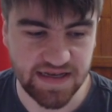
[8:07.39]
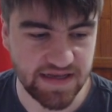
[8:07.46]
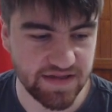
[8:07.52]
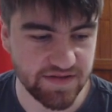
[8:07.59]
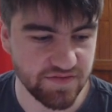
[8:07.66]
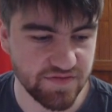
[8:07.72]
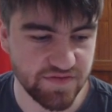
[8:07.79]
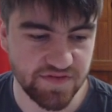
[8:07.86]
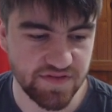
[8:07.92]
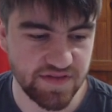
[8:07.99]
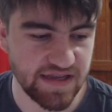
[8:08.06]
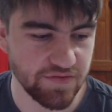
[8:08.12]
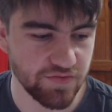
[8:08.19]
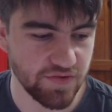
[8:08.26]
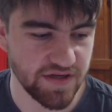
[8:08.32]
and
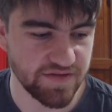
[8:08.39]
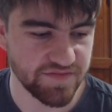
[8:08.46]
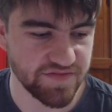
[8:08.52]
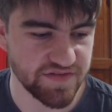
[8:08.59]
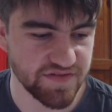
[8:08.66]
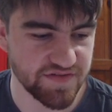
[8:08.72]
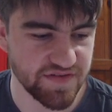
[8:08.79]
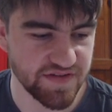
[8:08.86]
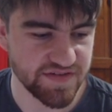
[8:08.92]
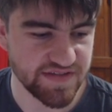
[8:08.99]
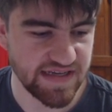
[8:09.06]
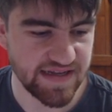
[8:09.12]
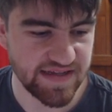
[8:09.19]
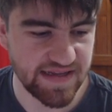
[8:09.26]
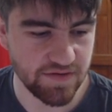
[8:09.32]
Ned Reeves is the
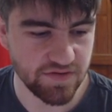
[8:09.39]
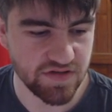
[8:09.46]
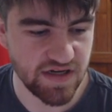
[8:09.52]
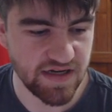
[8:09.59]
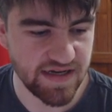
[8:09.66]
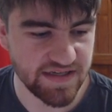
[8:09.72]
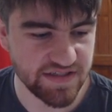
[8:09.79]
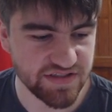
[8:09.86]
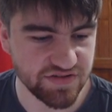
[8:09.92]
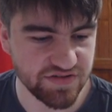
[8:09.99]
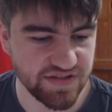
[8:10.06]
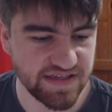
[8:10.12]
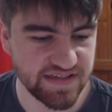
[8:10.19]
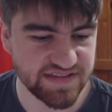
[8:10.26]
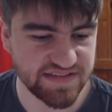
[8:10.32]
standout guy, so you
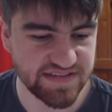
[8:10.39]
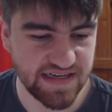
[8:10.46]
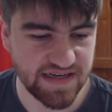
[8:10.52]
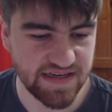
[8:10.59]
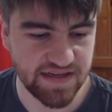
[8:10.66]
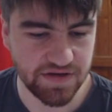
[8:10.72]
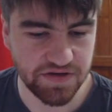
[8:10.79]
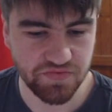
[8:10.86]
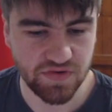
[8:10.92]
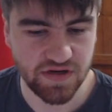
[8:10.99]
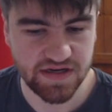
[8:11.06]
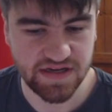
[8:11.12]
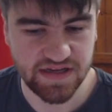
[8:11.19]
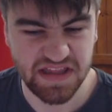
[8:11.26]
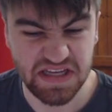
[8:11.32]
need a secondary
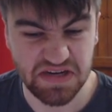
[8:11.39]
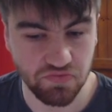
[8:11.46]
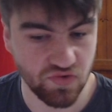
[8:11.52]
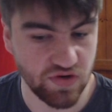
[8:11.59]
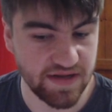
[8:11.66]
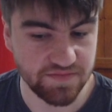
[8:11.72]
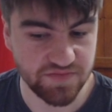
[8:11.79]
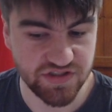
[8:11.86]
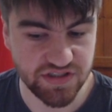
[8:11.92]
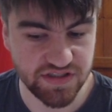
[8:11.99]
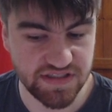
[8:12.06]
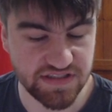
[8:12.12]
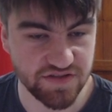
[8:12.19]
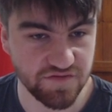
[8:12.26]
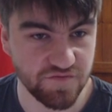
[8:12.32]
ruck, and I think Ramsden
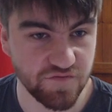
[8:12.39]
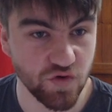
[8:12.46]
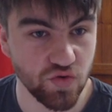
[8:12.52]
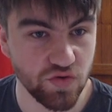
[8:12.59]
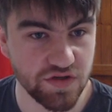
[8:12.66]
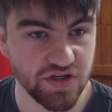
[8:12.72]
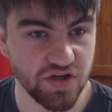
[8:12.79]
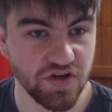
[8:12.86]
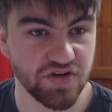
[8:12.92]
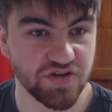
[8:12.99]
is a forward,